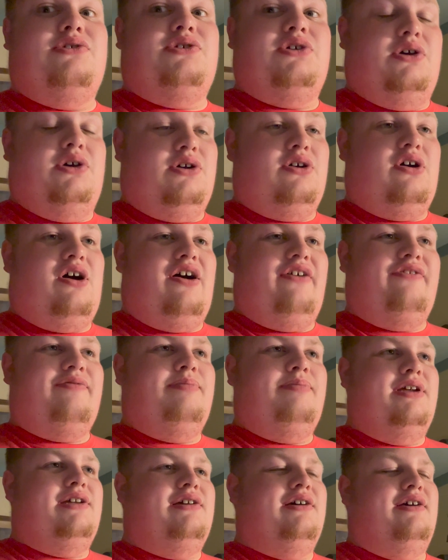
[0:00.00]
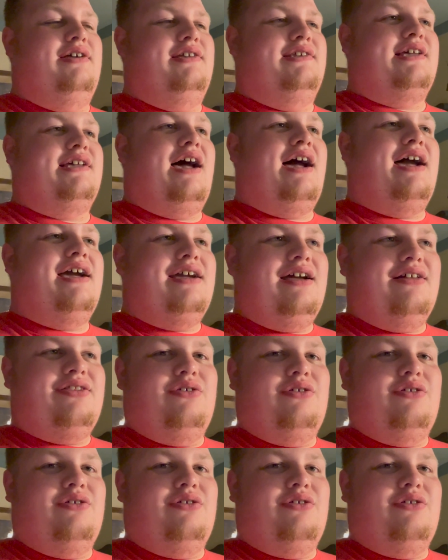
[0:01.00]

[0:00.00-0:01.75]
took off, because I got the